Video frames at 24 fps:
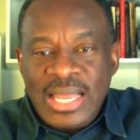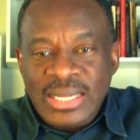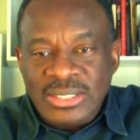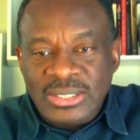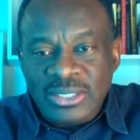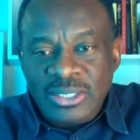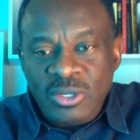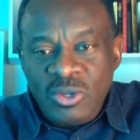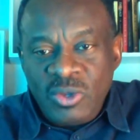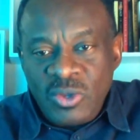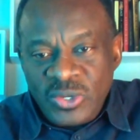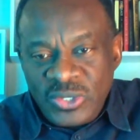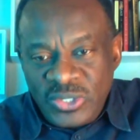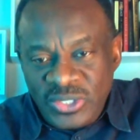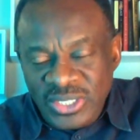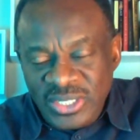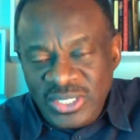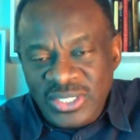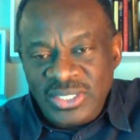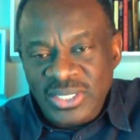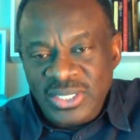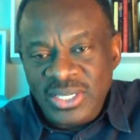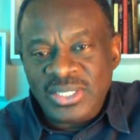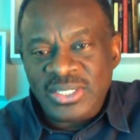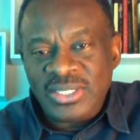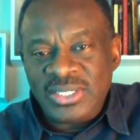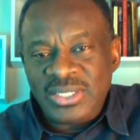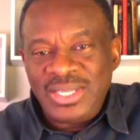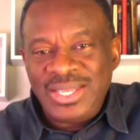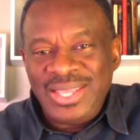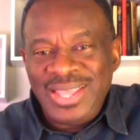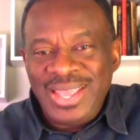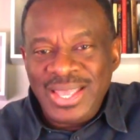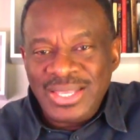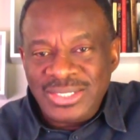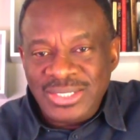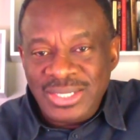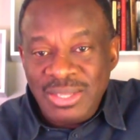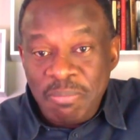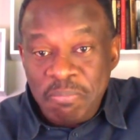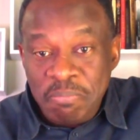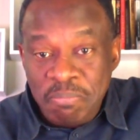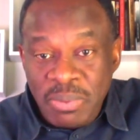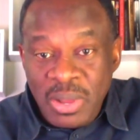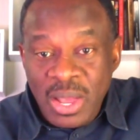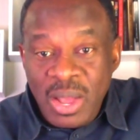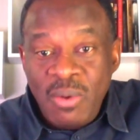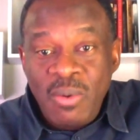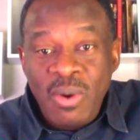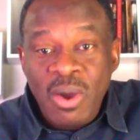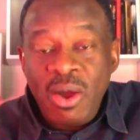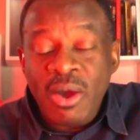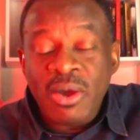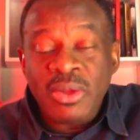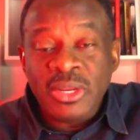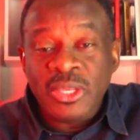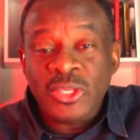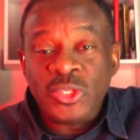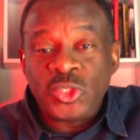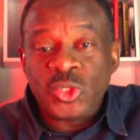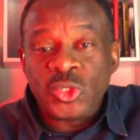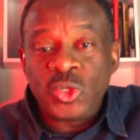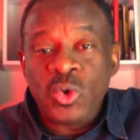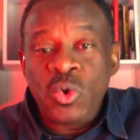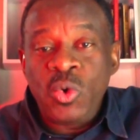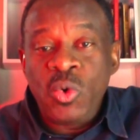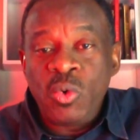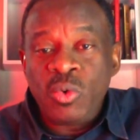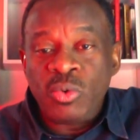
that consistency. It's a power on its